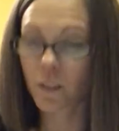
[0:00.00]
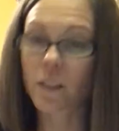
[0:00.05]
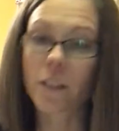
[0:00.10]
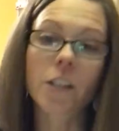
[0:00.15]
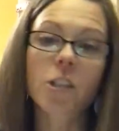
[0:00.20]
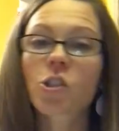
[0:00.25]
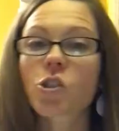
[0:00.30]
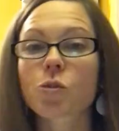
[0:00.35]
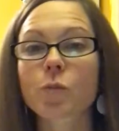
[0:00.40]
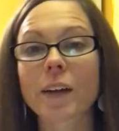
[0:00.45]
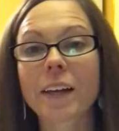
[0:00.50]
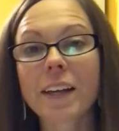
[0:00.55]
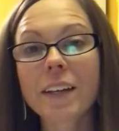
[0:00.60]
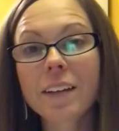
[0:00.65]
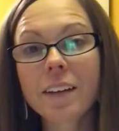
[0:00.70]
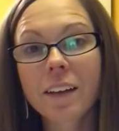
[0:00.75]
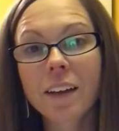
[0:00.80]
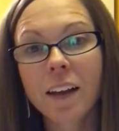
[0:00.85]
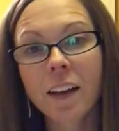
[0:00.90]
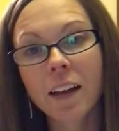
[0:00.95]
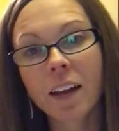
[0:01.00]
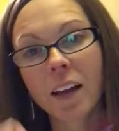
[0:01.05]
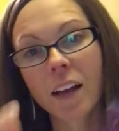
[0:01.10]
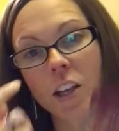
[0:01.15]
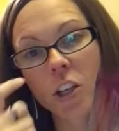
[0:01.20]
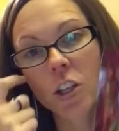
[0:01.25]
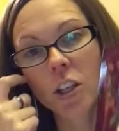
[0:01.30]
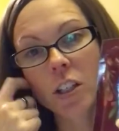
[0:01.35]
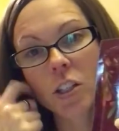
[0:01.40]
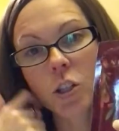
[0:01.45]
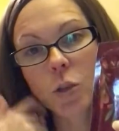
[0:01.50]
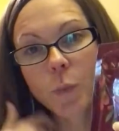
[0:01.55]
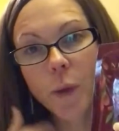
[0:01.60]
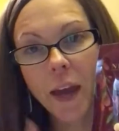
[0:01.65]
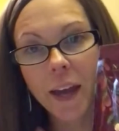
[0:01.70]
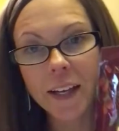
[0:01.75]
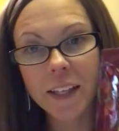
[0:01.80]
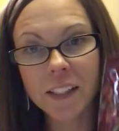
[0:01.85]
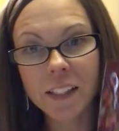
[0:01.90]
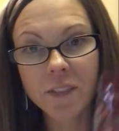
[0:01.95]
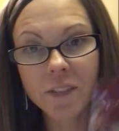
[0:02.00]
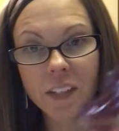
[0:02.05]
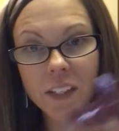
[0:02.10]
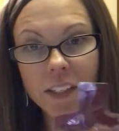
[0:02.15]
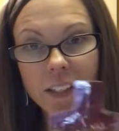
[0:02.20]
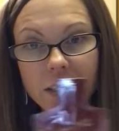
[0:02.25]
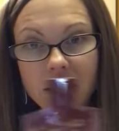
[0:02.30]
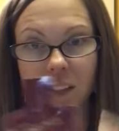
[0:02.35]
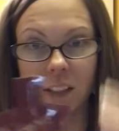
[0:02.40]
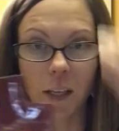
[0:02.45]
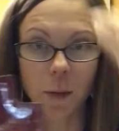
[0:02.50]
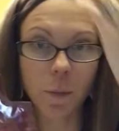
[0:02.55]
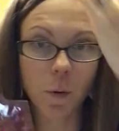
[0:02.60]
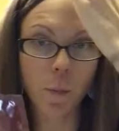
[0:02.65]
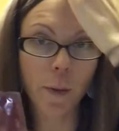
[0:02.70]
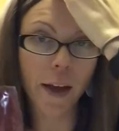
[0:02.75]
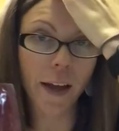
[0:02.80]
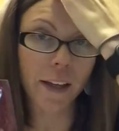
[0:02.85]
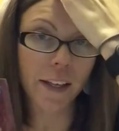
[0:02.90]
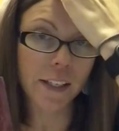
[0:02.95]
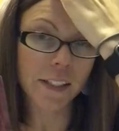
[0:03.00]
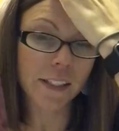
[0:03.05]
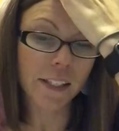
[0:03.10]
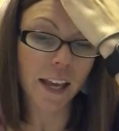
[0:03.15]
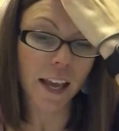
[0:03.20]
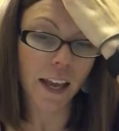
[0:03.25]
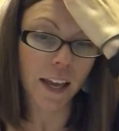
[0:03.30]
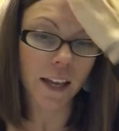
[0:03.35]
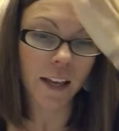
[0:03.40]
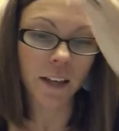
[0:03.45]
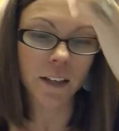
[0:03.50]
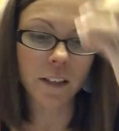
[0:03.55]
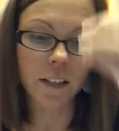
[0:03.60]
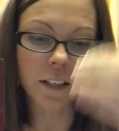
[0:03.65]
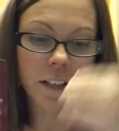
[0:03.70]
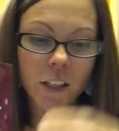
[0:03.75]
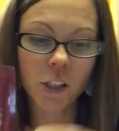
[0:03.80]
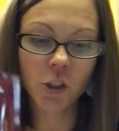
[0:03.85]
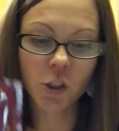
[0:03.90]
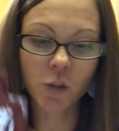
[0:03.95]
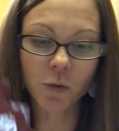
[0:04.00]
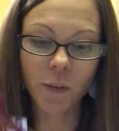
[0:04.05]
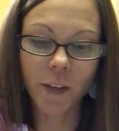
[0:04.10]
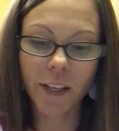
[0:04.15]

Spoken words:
Ningxia Red. You get 2 packets of this, sample packets, and Ningxia